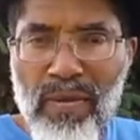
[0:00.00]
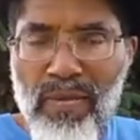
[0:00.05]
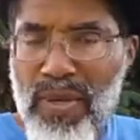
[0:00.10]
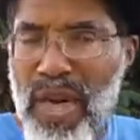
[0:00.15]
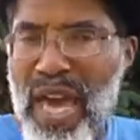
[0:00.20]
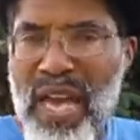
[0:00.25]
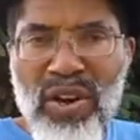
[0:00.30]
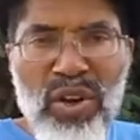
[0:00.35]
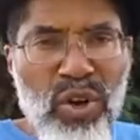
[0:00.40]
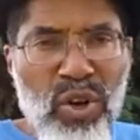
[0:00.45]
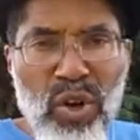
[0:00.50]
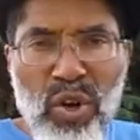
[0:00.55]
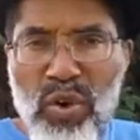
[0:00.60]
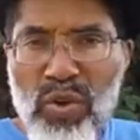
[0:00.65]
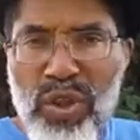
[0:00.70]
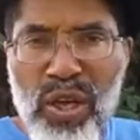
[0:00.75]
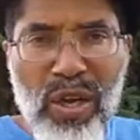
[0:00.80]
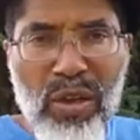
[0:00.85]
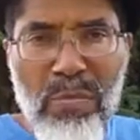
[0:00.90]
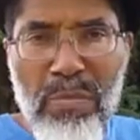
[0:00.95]
They
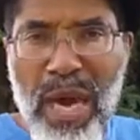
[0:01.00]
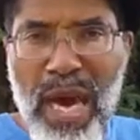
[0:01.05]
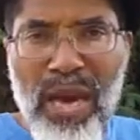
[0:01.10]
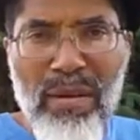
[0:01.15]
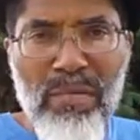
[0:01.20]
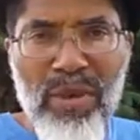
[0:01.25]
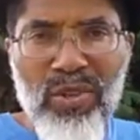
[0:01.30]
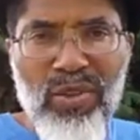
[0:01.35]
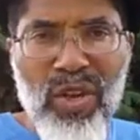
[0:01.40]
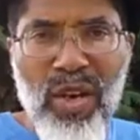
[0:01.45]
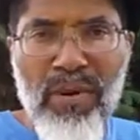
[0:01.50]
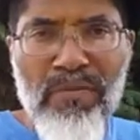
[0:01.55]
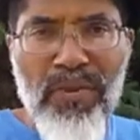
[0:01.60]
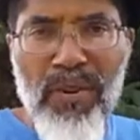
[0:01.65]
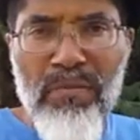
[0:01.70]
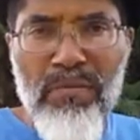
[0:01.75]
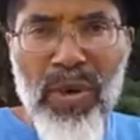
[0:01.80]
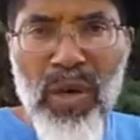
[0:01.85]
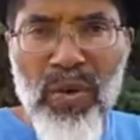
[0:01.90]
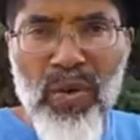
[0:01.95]
knew the commandments of
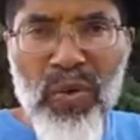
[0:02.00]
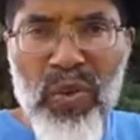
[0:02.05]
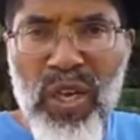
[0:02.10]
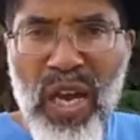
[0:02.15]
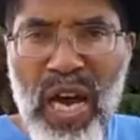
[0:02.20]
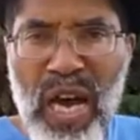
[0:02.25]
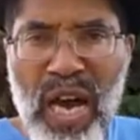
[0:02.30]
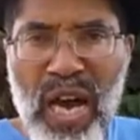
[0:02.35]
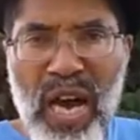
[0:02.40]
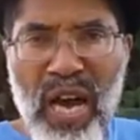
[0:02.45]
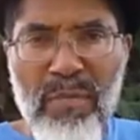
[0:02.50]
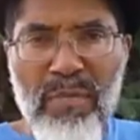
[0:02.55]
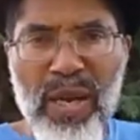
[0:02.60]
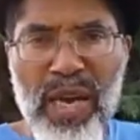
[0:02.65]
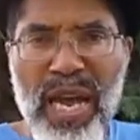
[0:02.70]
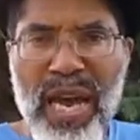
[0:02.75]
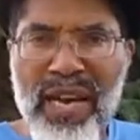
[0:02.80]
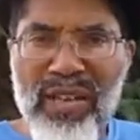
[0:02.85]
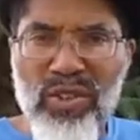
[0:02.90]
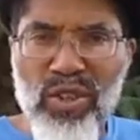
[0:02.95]
the Most High,
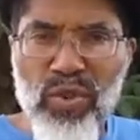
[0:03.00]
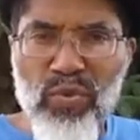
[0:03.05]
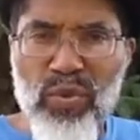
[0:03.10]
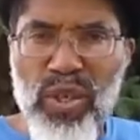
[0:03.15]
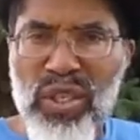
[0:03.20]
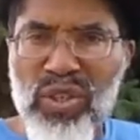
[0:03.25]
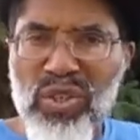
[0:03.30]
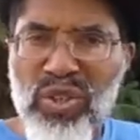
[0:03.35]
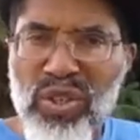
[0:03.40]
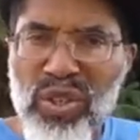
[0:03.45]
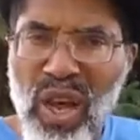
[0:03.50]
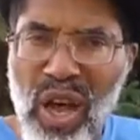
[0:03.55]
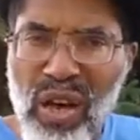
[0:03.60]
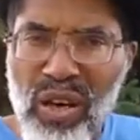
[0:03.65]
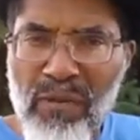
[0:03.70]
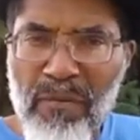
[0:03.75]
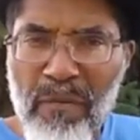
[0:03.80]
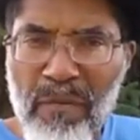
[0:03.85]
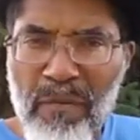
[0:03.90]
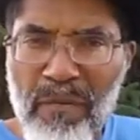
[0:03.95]
but as a
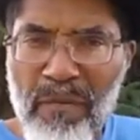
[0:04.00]
result